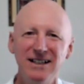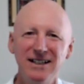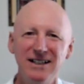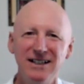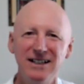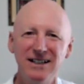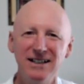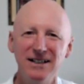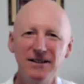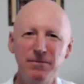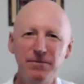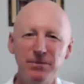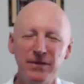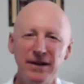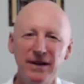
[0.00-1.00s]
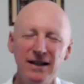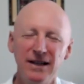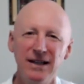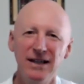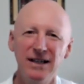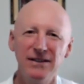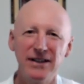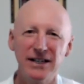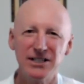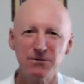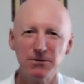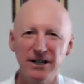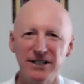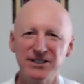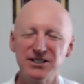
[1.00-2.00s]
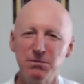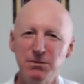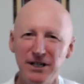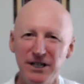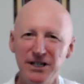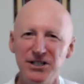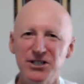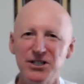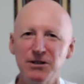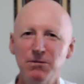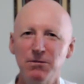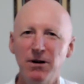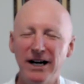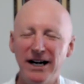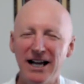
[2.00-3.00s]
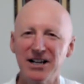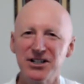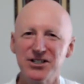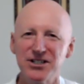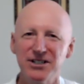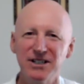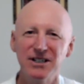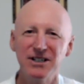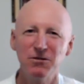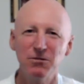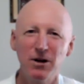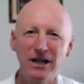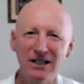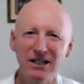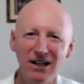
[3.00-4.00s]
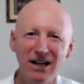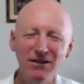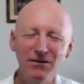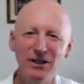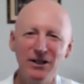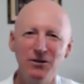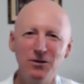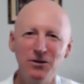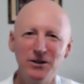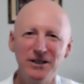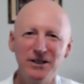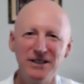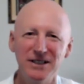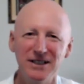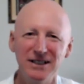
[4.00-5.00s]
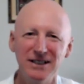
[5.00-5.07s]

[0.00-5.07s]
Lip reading: Yeah. That's right speech, right action, right livelihood.